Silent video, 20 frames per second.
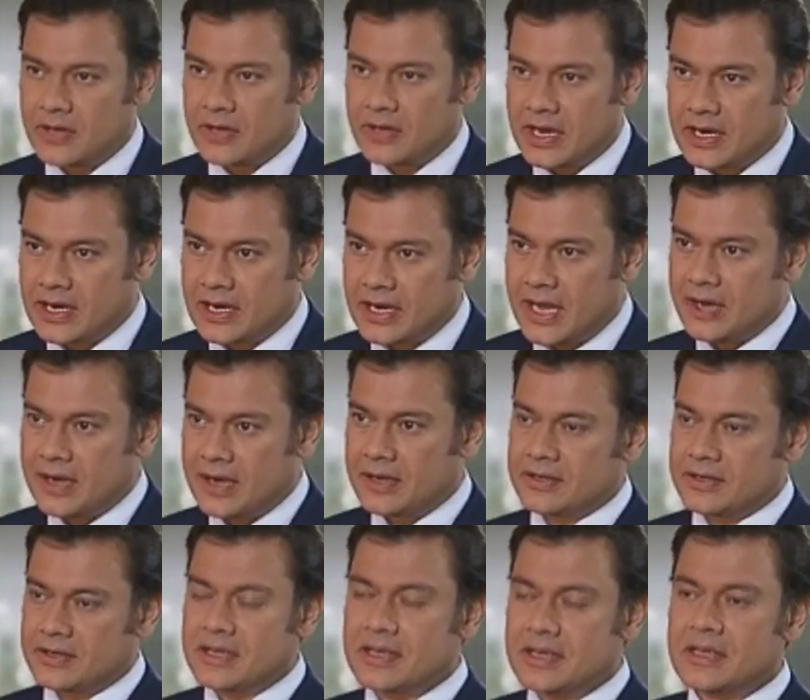looking ahead?
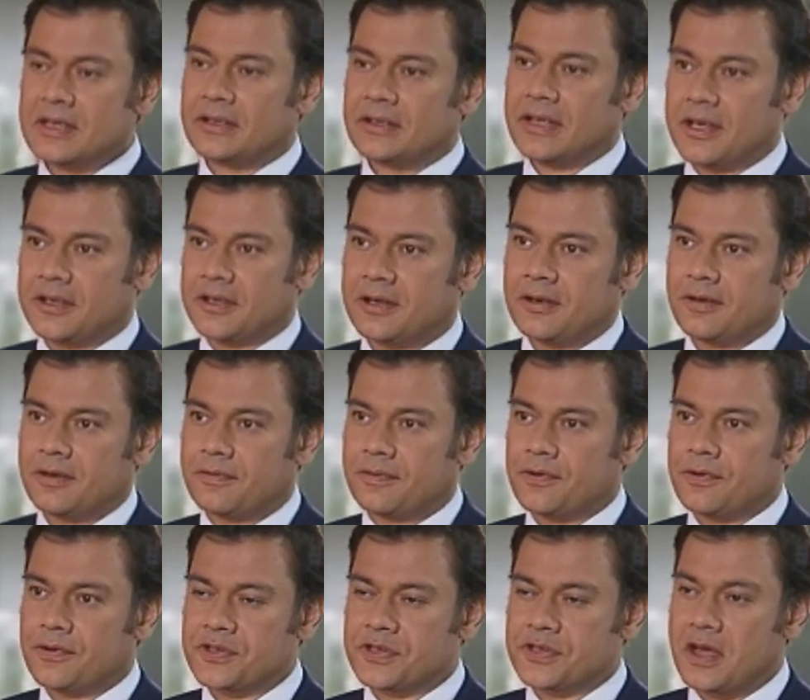And that could, of
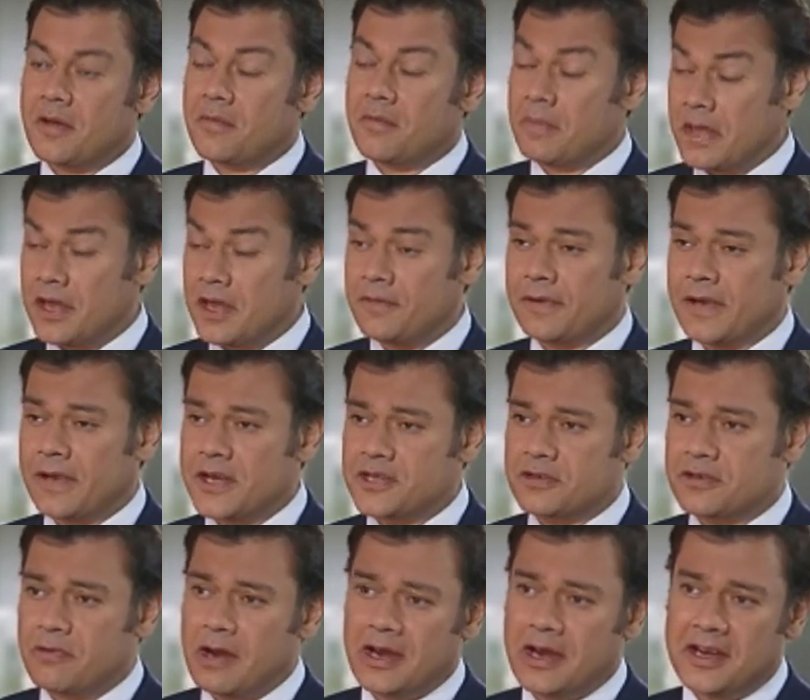course, be
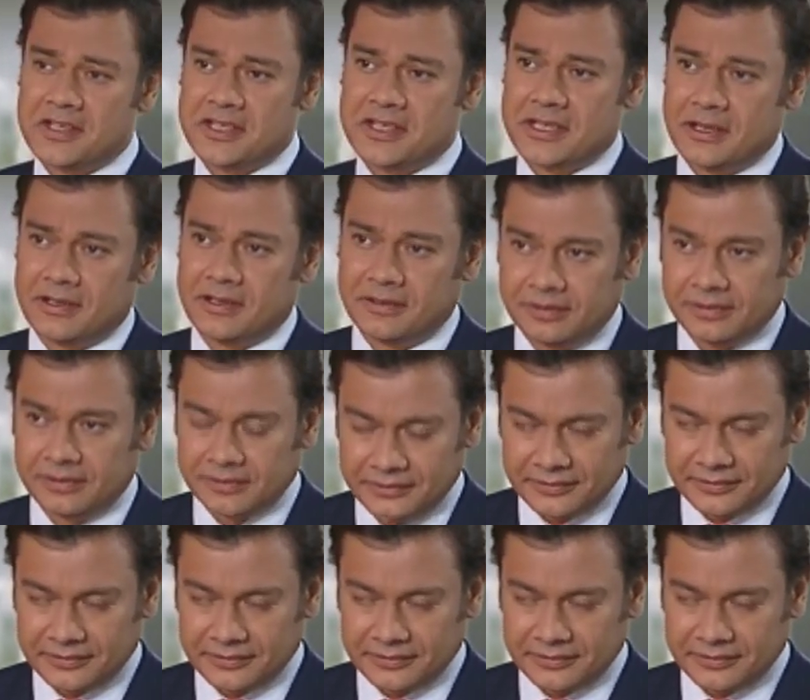inflationary in itself.